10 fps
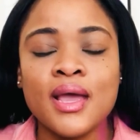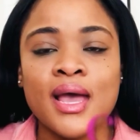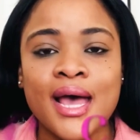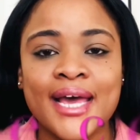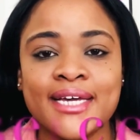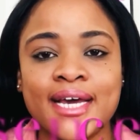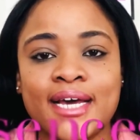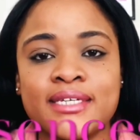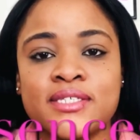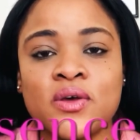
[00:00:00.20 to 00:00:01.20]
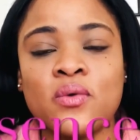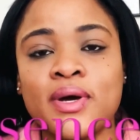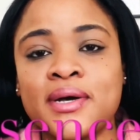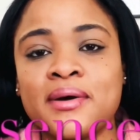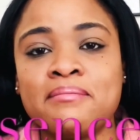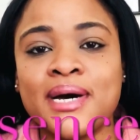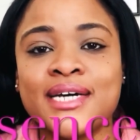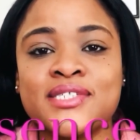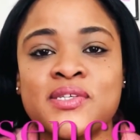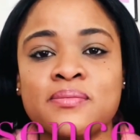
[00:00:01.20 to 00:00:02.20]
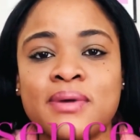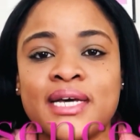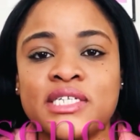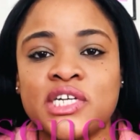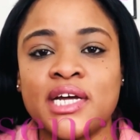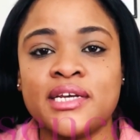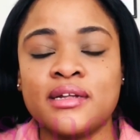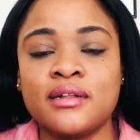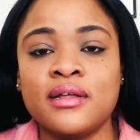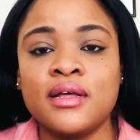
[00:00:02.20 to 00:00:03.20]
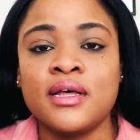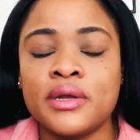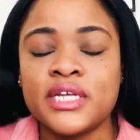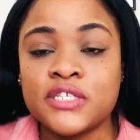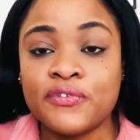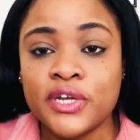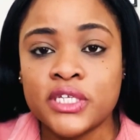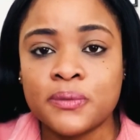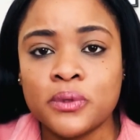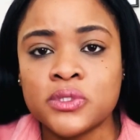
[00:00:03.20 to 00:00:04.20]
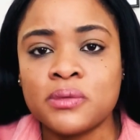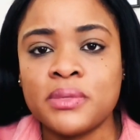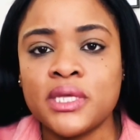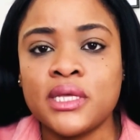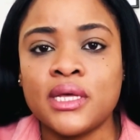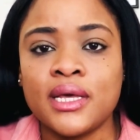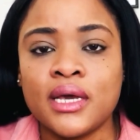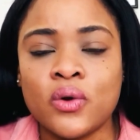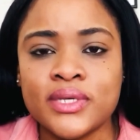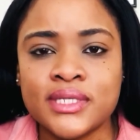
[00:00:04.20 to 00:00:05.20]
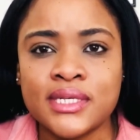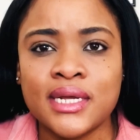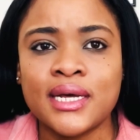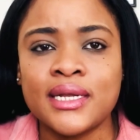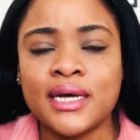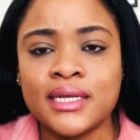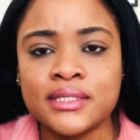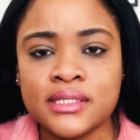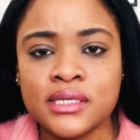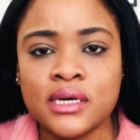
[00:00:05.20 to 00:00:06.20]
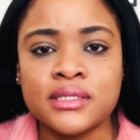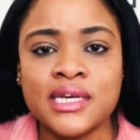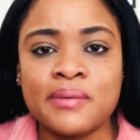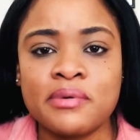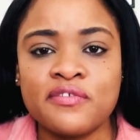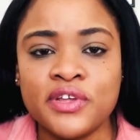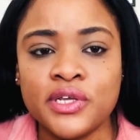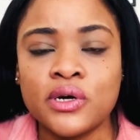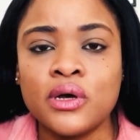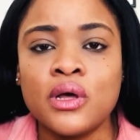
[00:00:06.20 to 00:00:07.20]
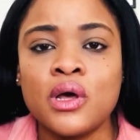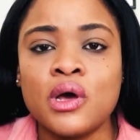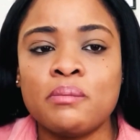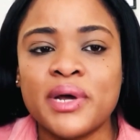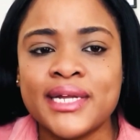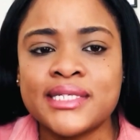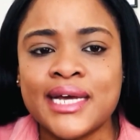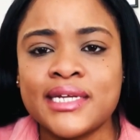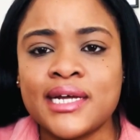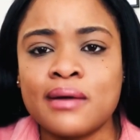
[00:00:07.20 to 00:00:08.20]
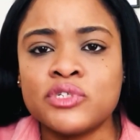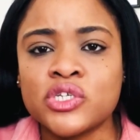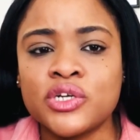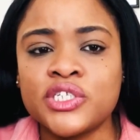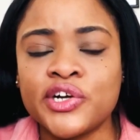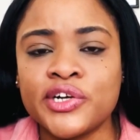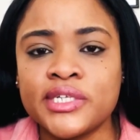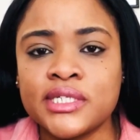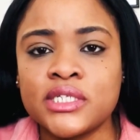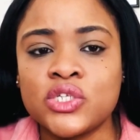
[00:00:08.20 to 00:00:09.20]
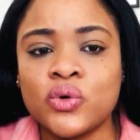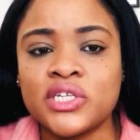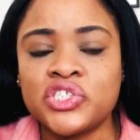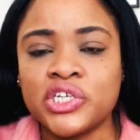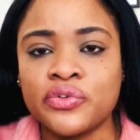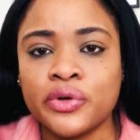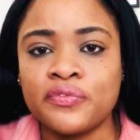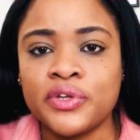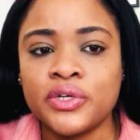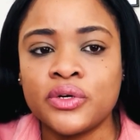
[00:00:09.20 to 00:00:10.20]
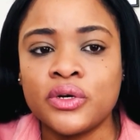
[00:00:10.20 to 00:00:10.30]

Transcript: Hi guys, welcome back to my channel. This video is supposed to be a question and answer type of video, but I decided that I'm just going to turn it into a general video,